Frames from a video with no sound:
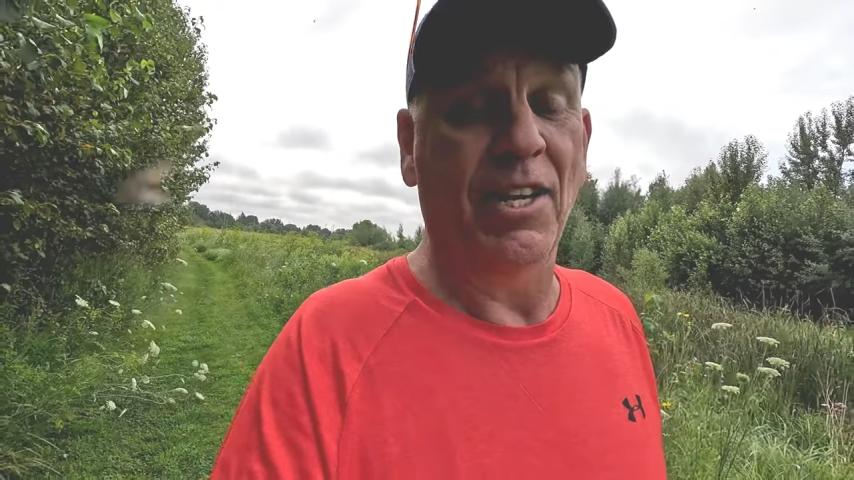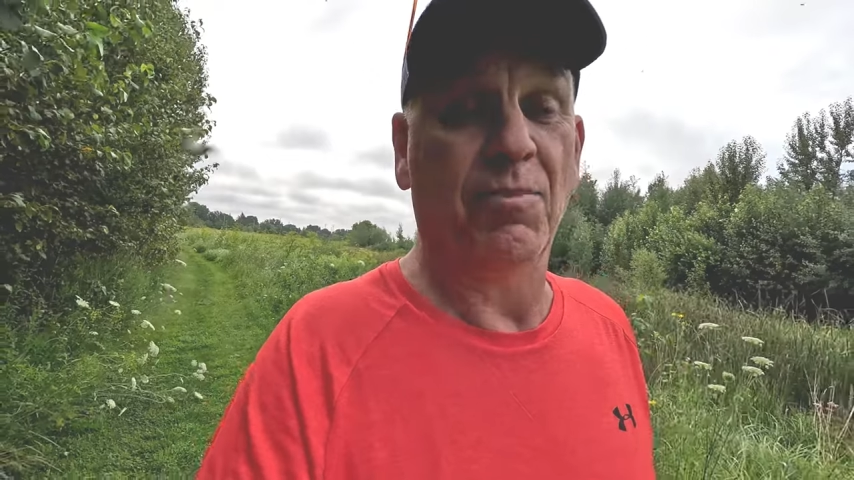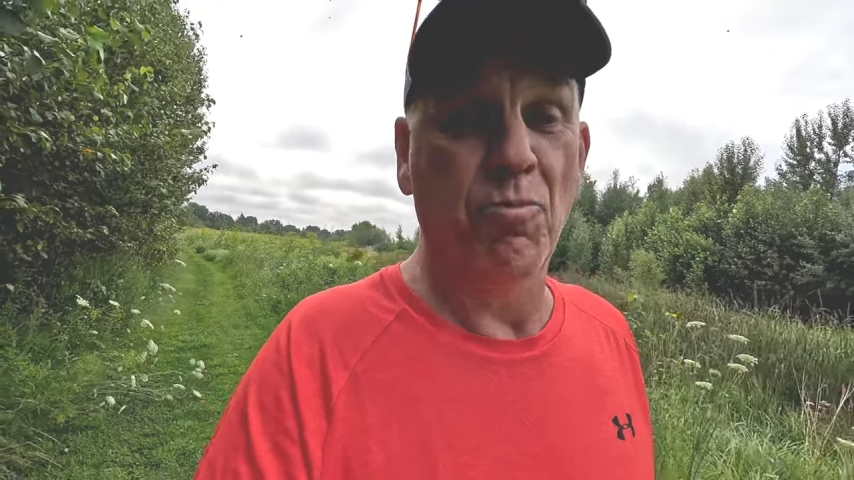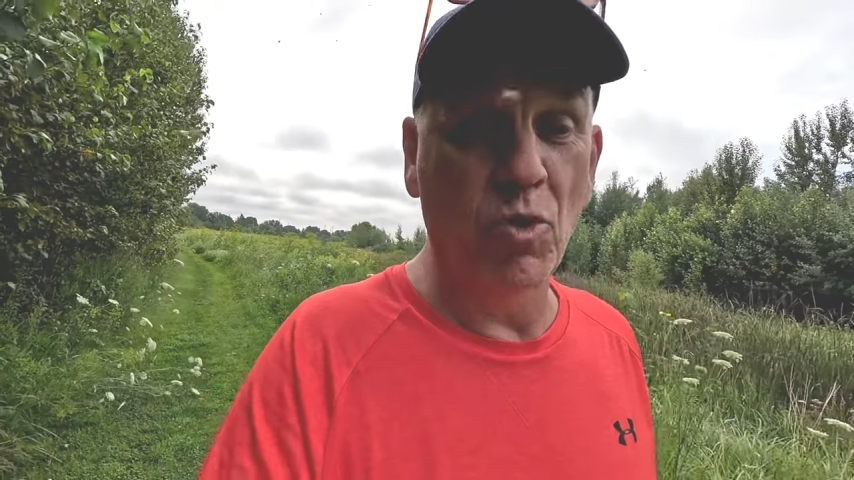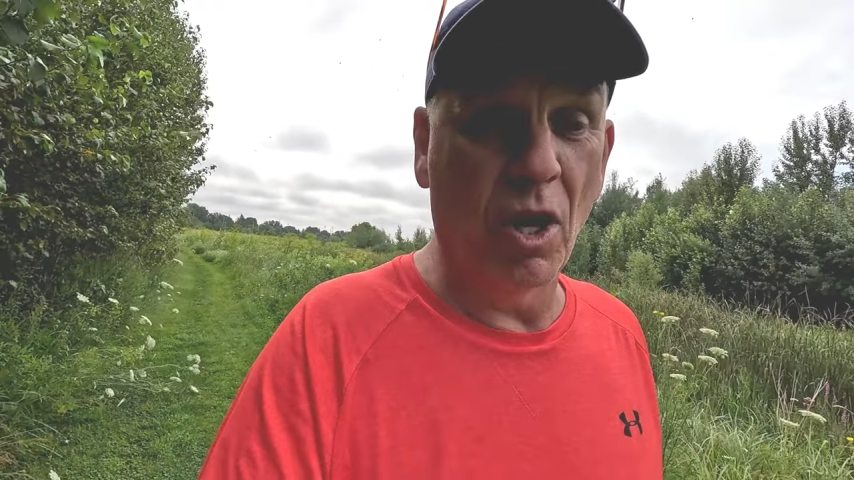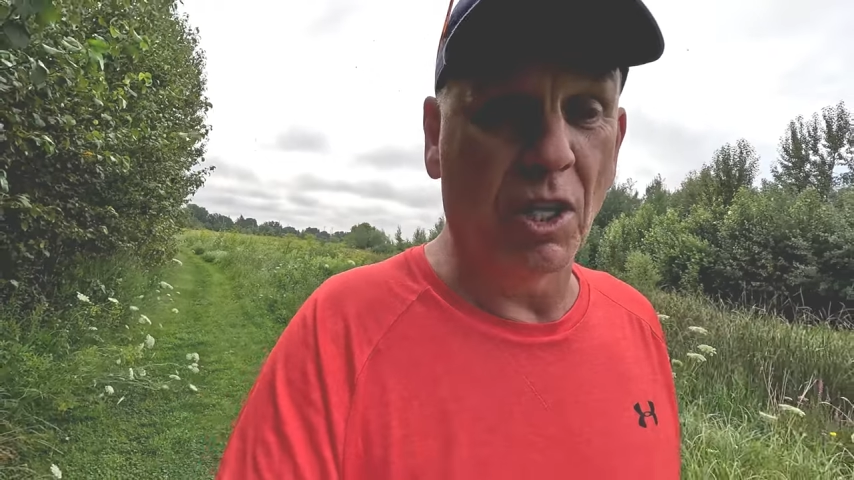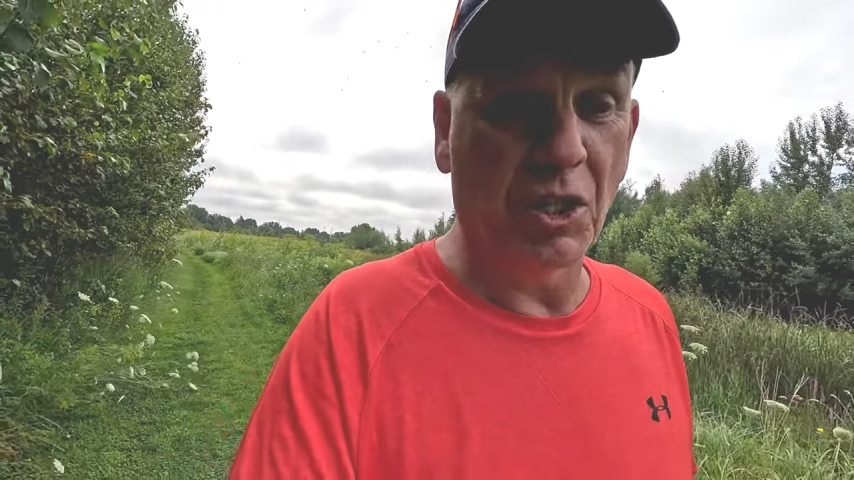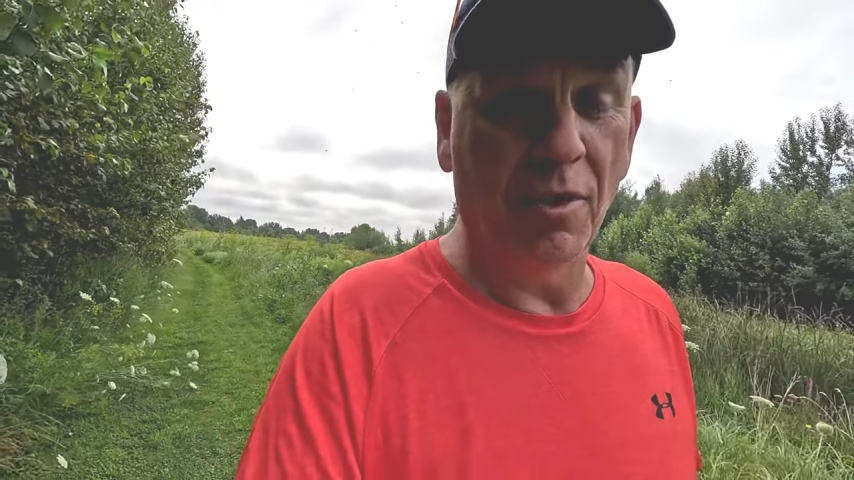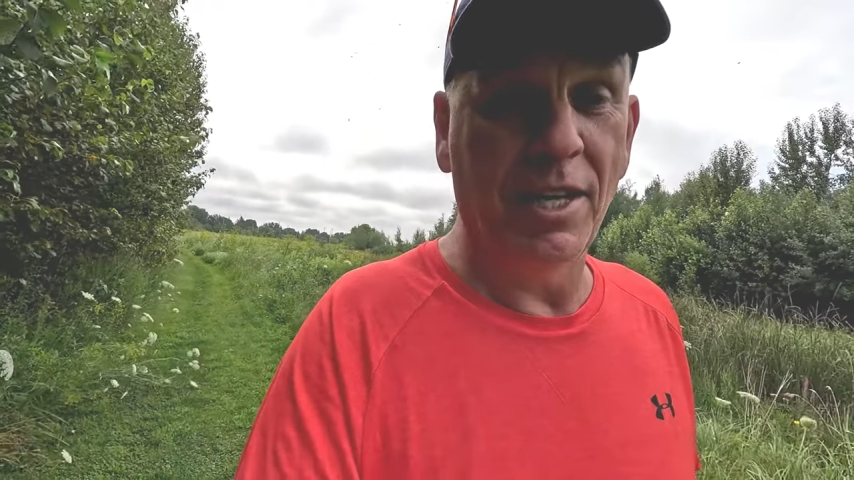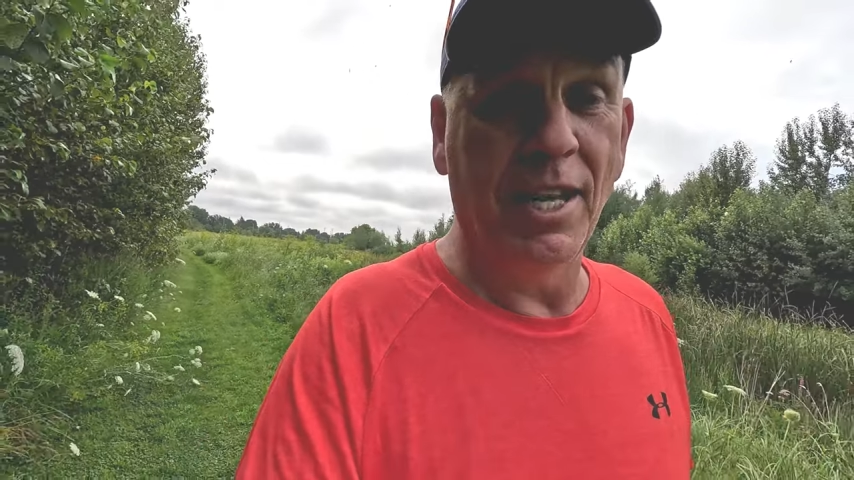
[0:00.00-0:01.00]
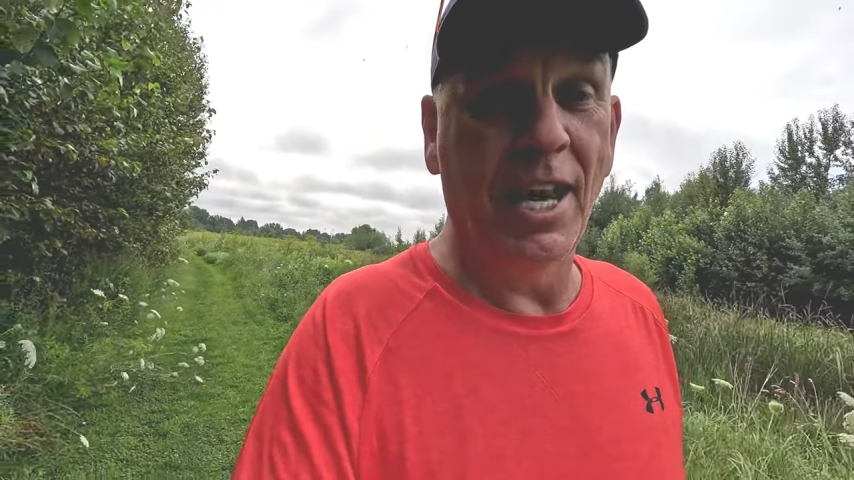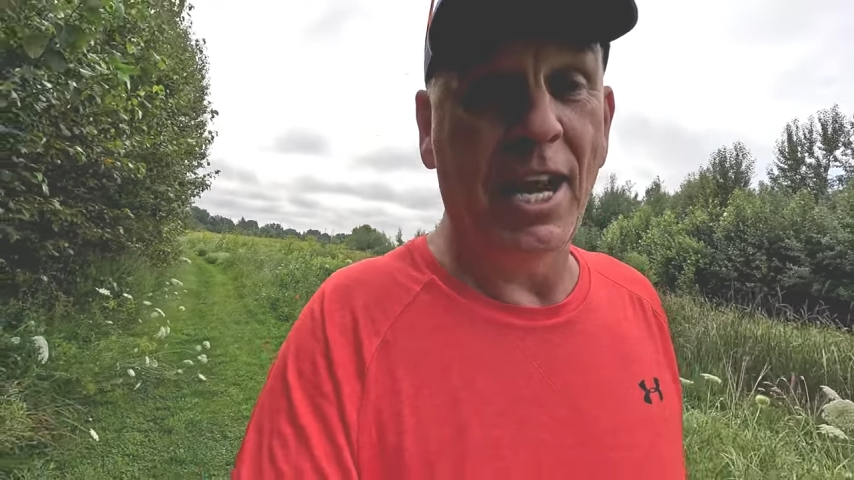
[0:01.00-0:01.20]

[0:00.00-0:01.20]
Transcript: it's mood altering